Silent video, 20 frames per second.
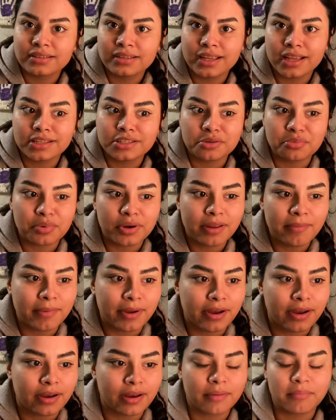It's a
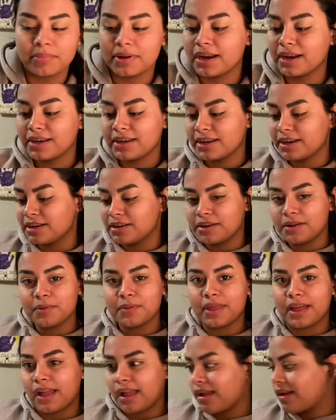primer, but I didn't know
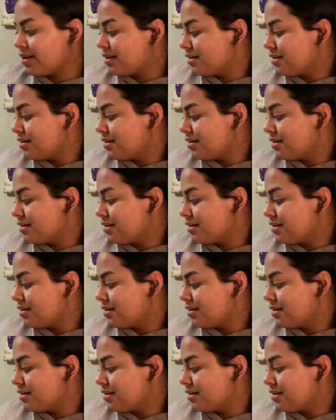that.